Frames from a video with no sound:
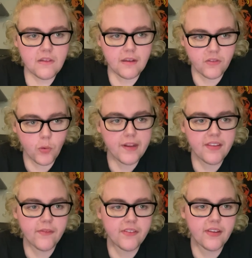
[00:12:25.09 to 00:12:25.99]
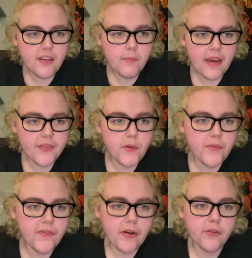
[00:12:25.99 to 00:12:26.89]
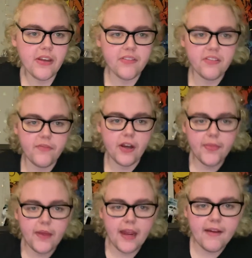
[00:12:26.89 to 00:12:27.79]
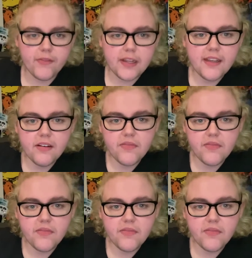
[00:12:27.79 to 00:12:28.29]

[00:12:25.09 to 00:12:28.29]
In 2017, Matthew Fenner testified that after he and